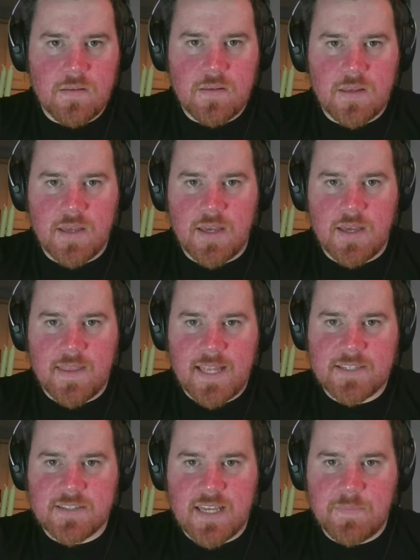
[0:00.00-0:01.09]
That
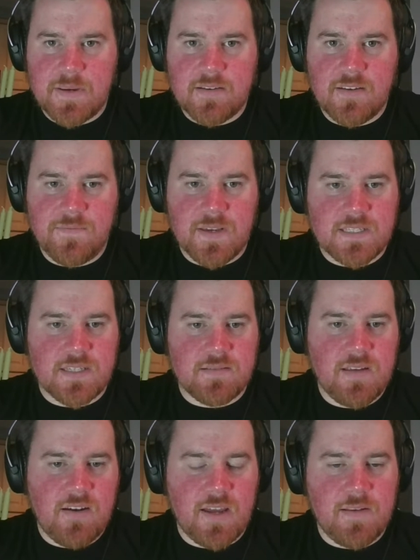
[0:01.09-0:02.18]
does not appear to have fixed it.
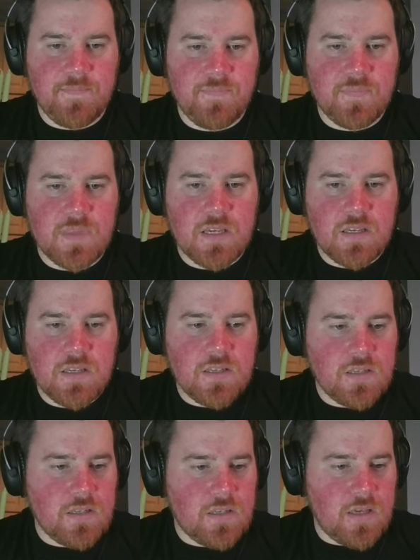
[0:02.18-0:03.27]
All right.
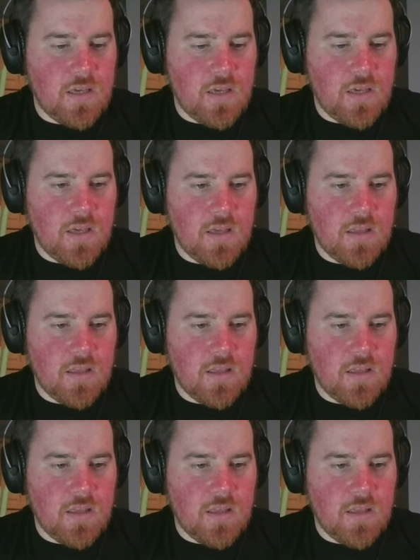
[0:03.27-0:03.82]
Let